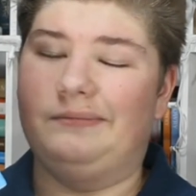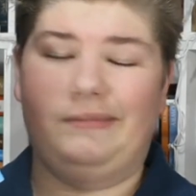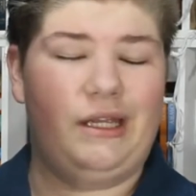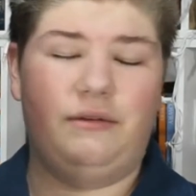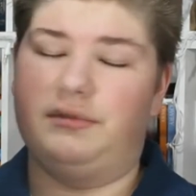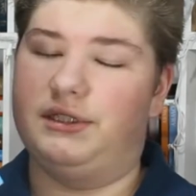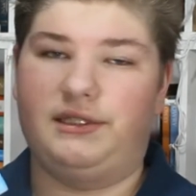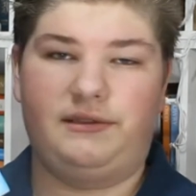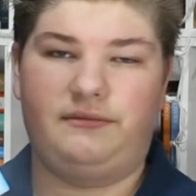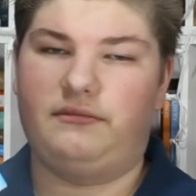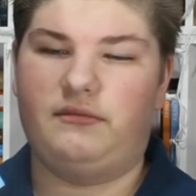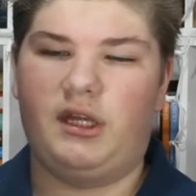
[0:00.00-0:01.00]
It was
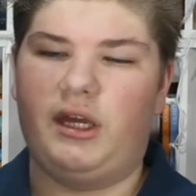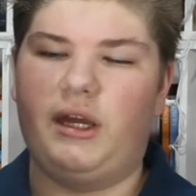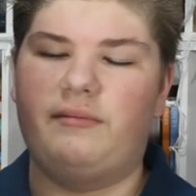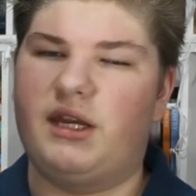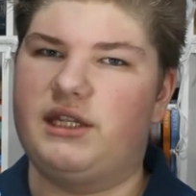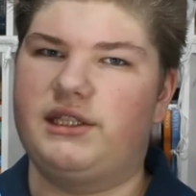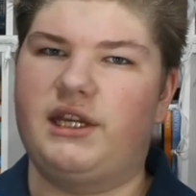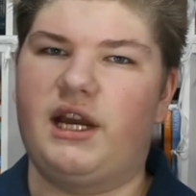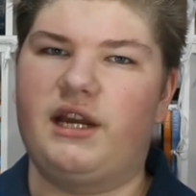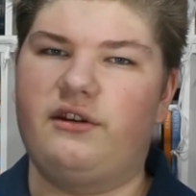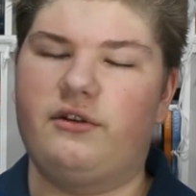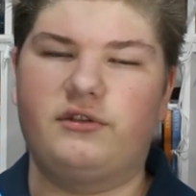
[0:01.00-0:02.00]
amazing.
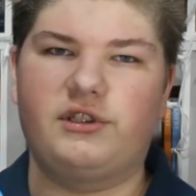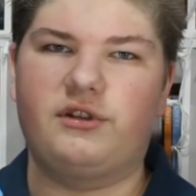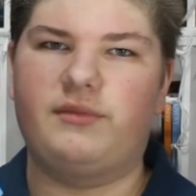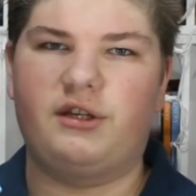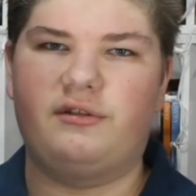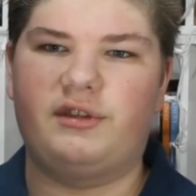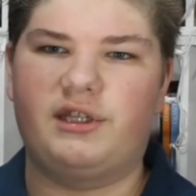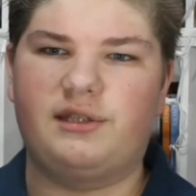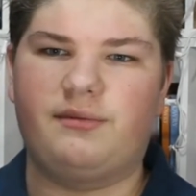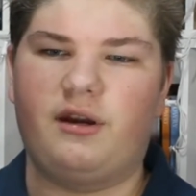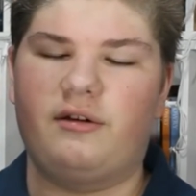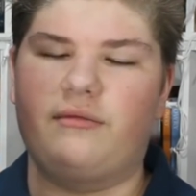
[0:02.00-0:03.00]
I'd heard so many good things
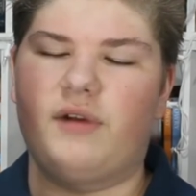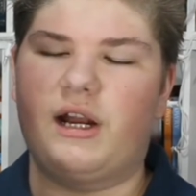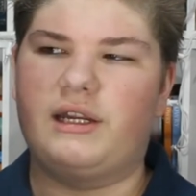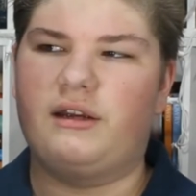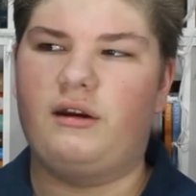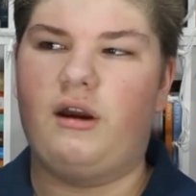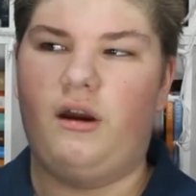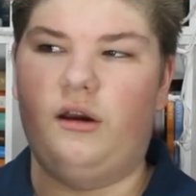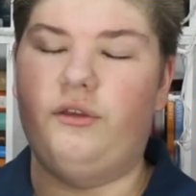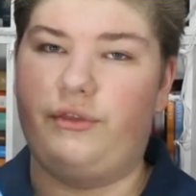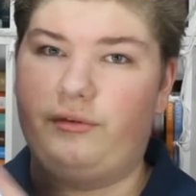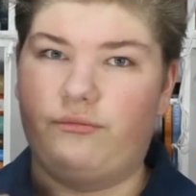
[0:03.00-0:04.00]
about her writing.
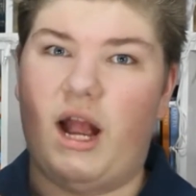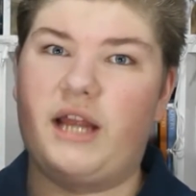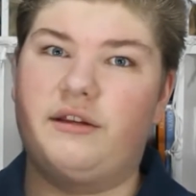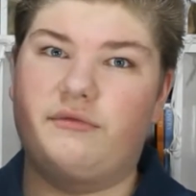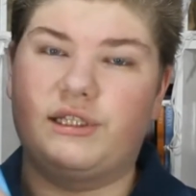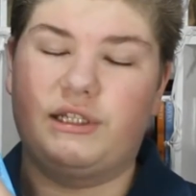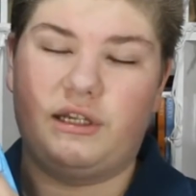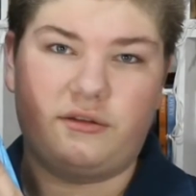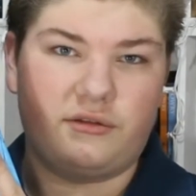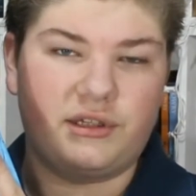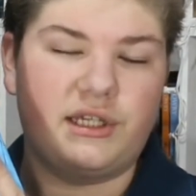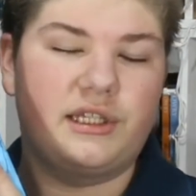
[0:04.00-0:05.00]
The writing was
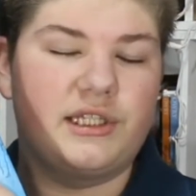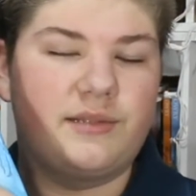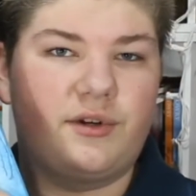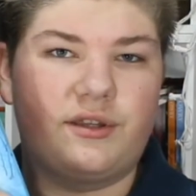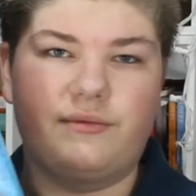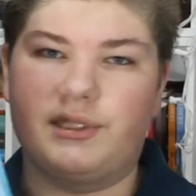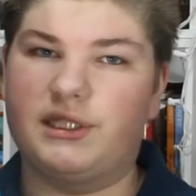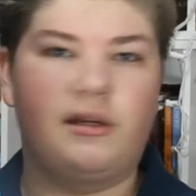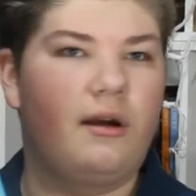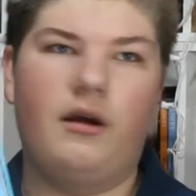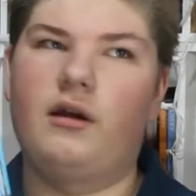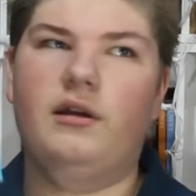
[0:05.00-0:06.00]
another thing in this book that was
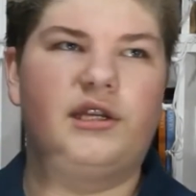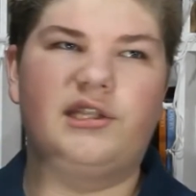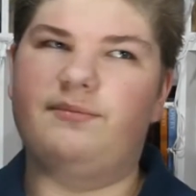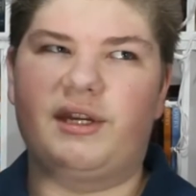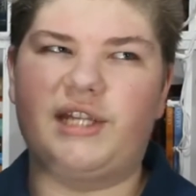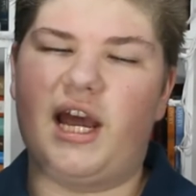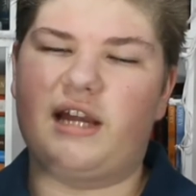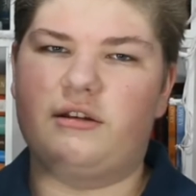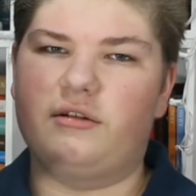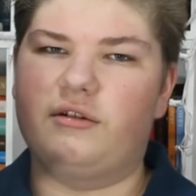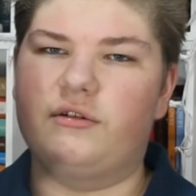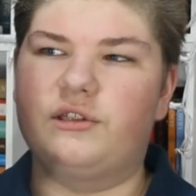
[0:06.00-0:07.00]

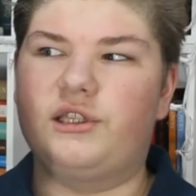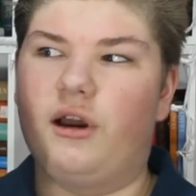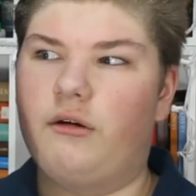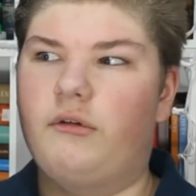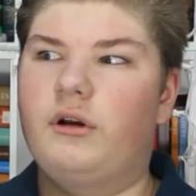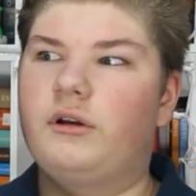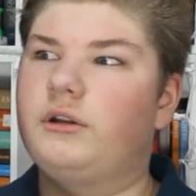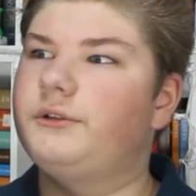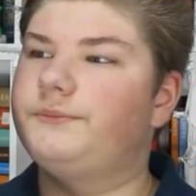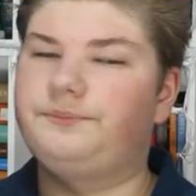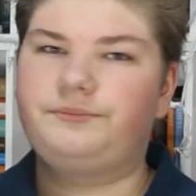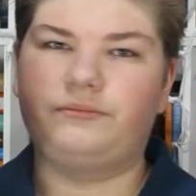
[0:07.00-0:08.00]
spectacular. So,
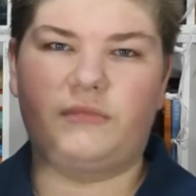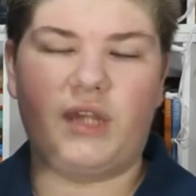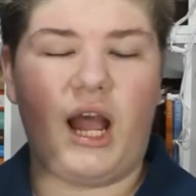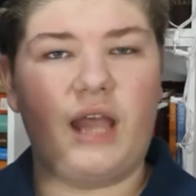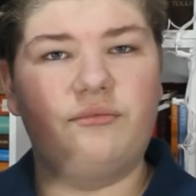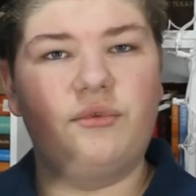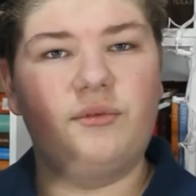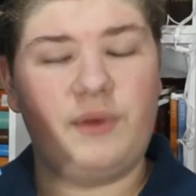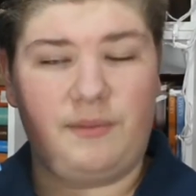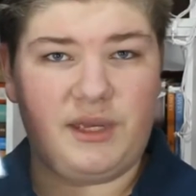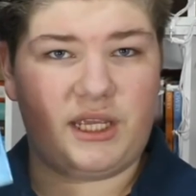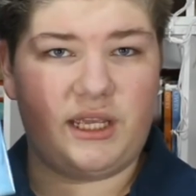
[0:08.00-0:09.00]
I will
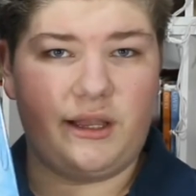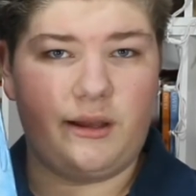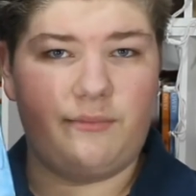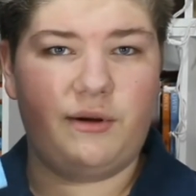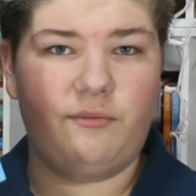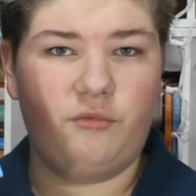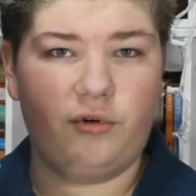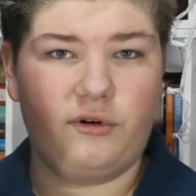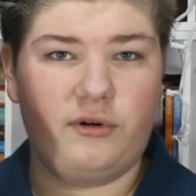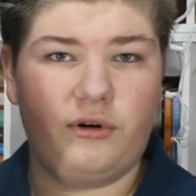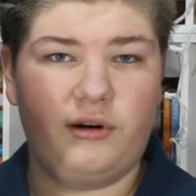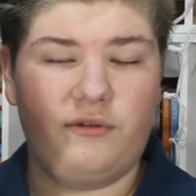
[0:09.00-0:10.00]
be picking up
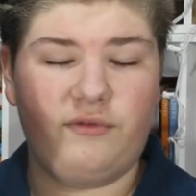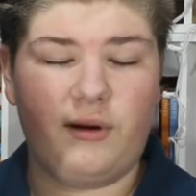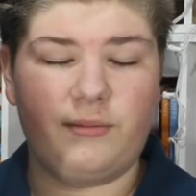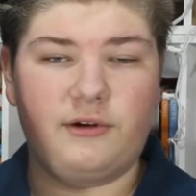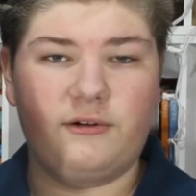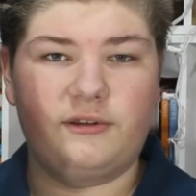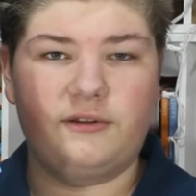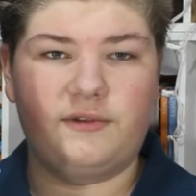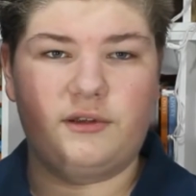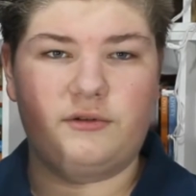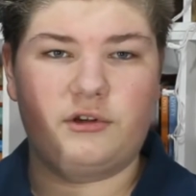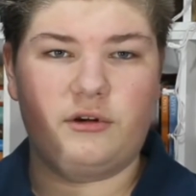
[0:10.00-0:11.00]
more from her in the
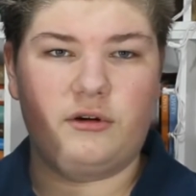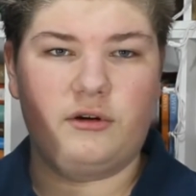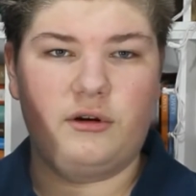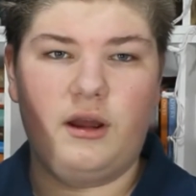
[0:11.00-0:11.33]
future.